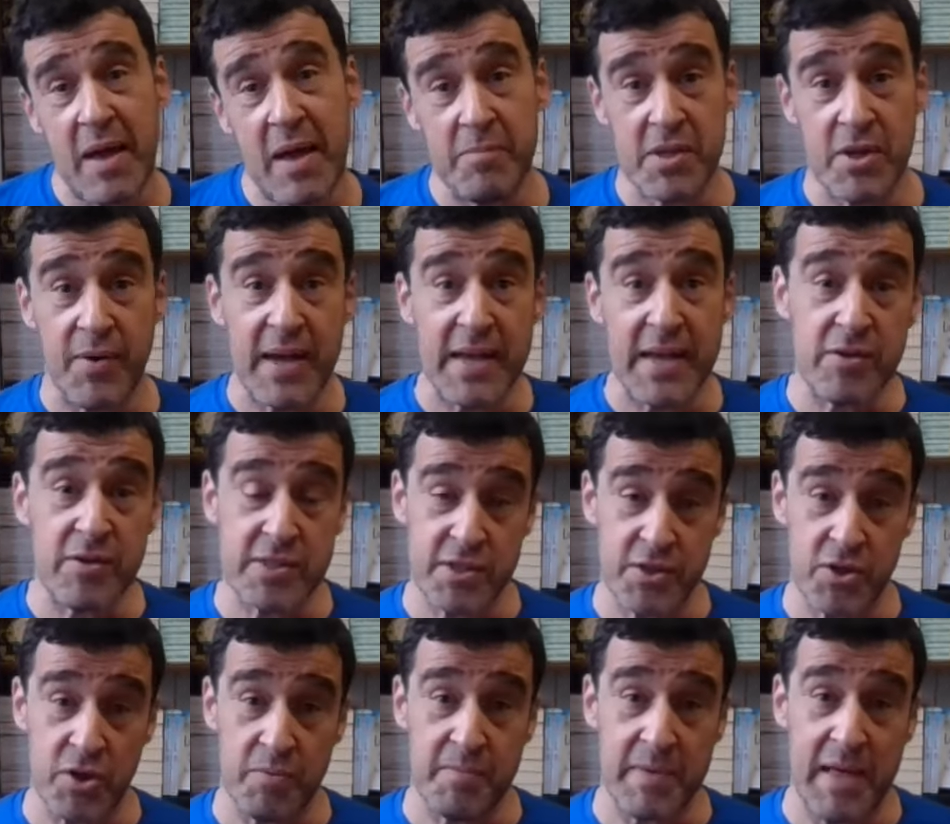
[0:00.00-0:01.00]
So I used
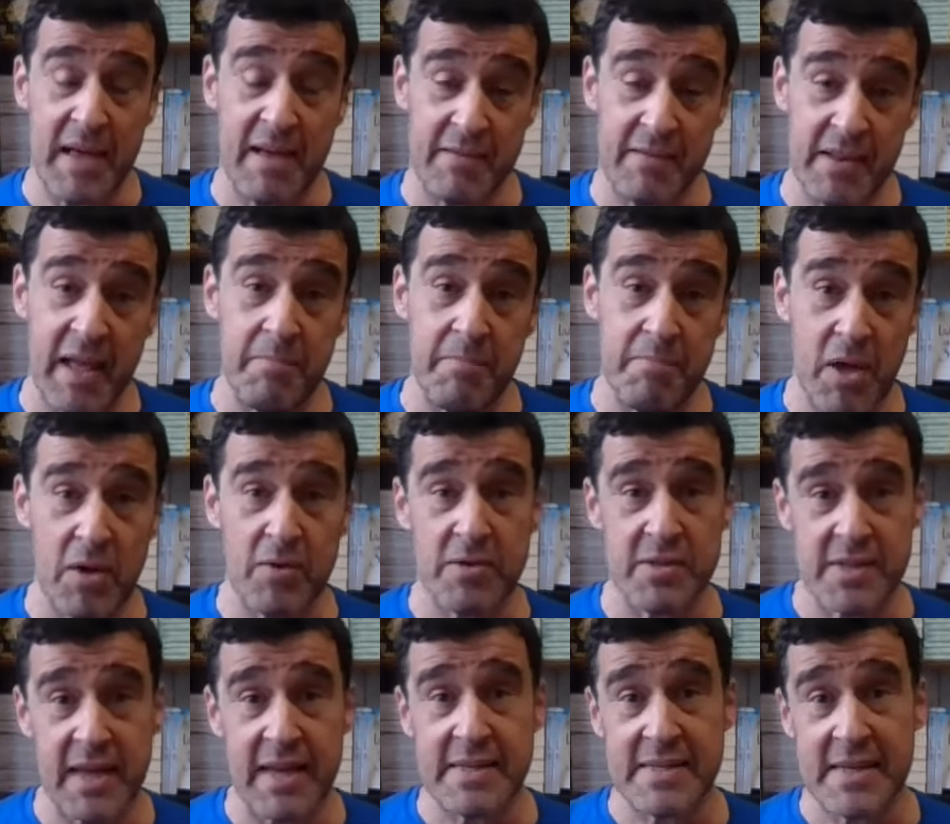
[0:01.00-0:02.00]
to come,
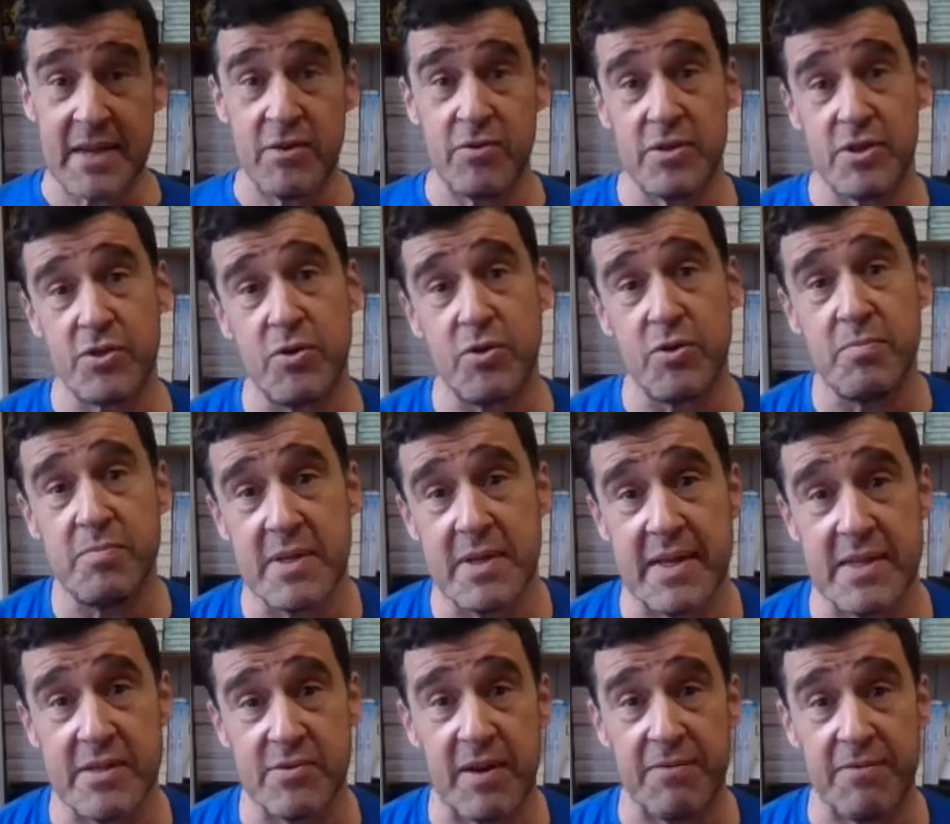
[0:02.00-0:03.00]
most days, I used to come to
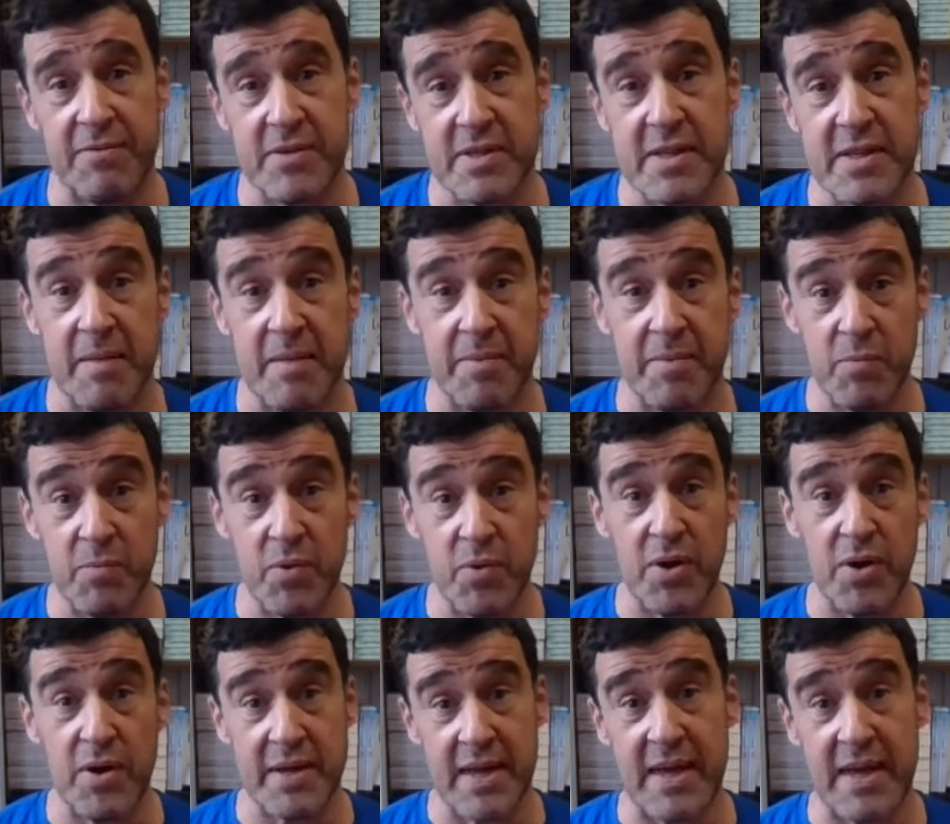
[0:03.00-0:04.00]
Leeds Reference Library and
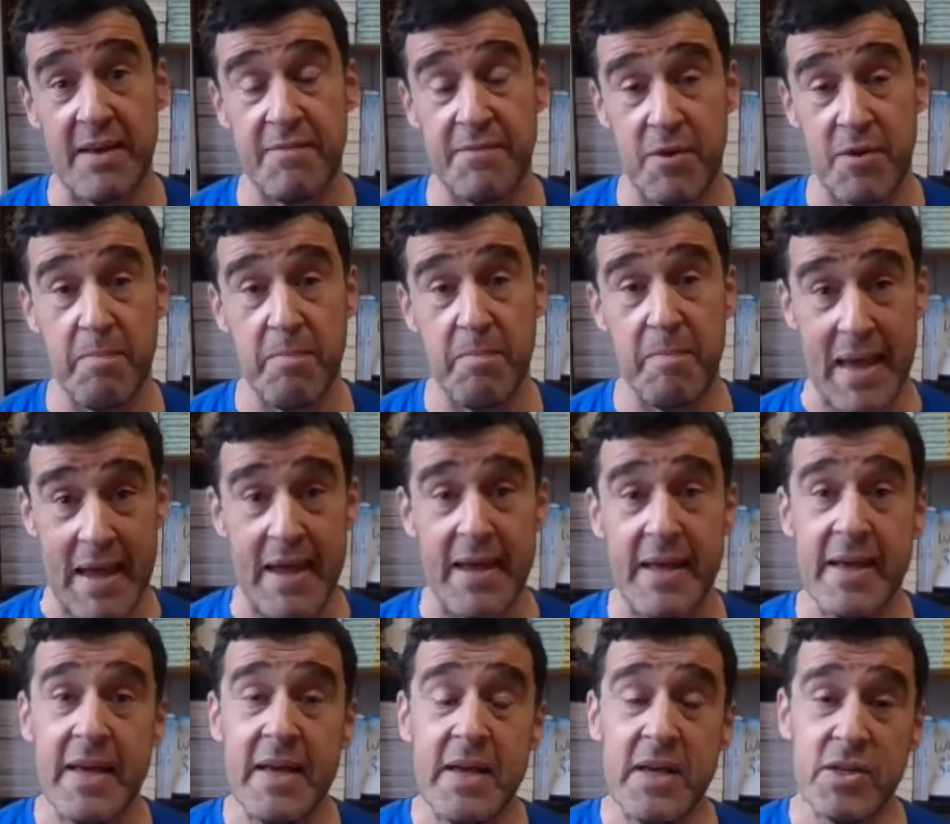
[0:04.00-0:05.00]
work here for a bit
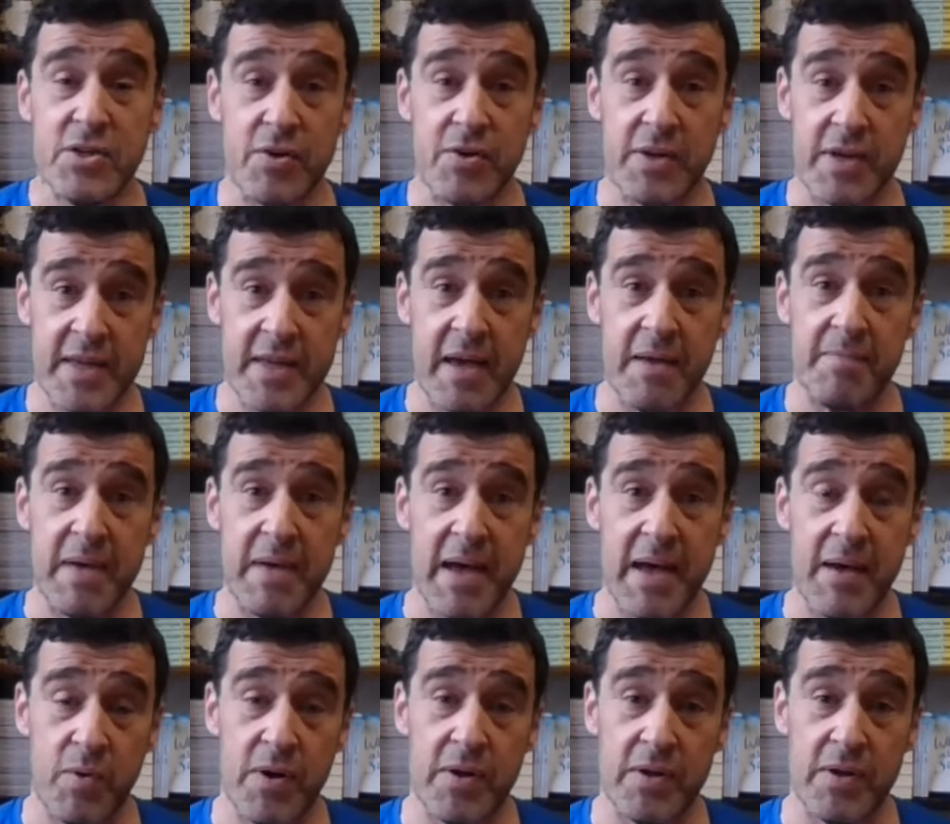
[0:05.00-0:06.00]
so I could get
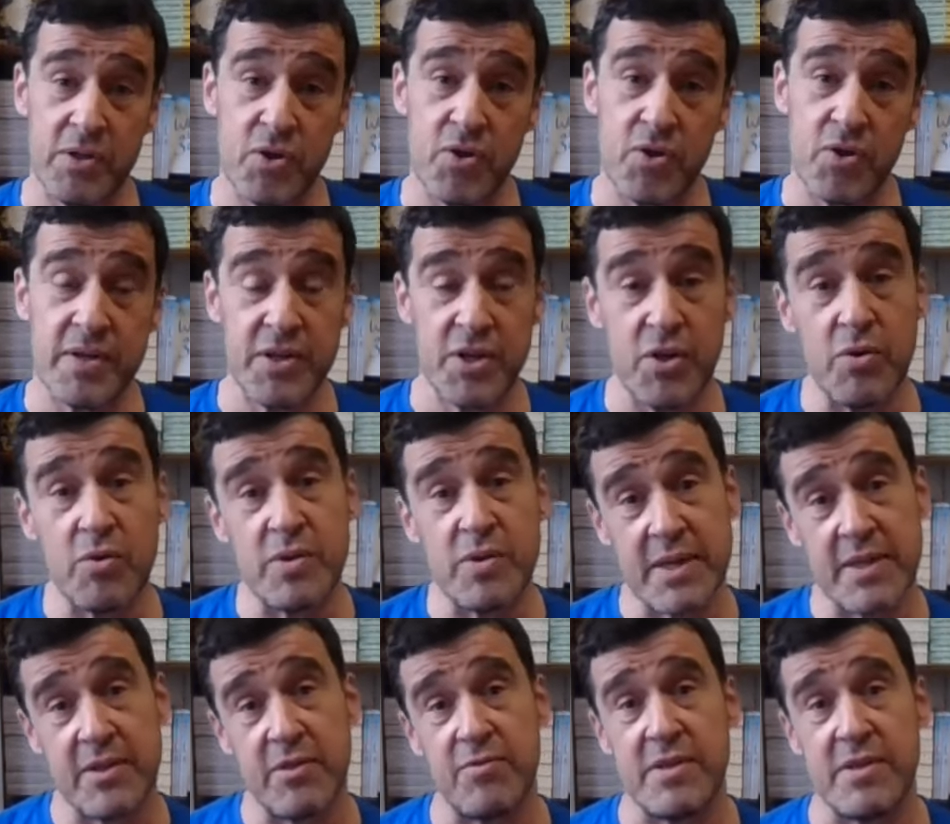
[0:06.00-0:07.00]
my work done
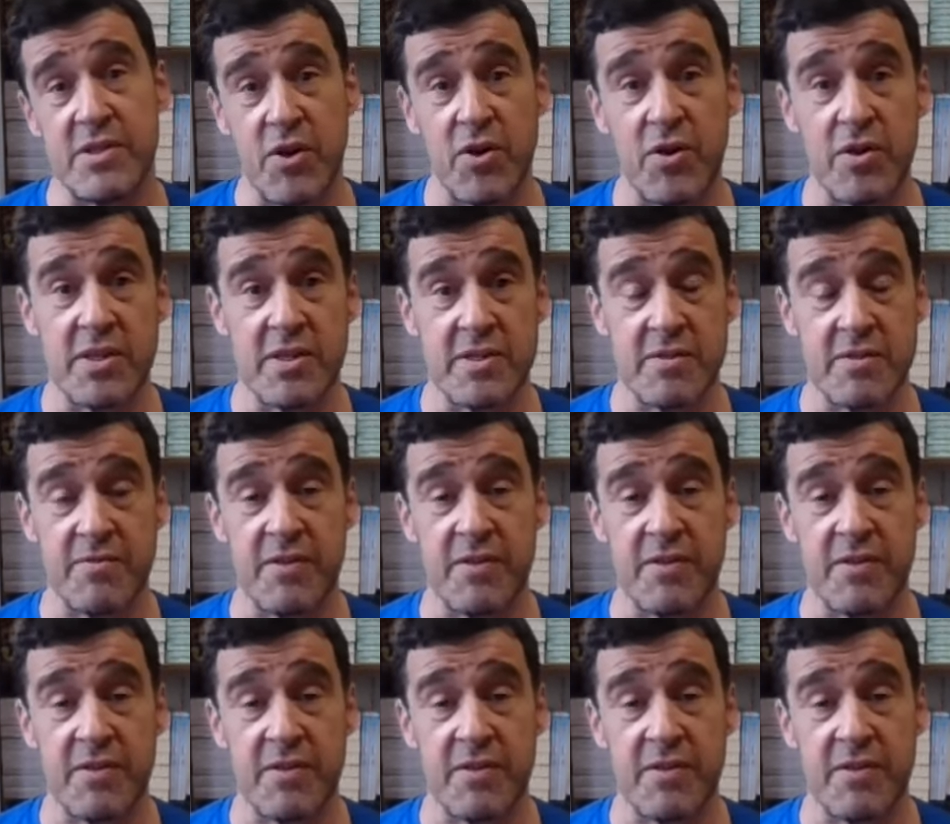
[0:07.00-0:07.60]
using the resources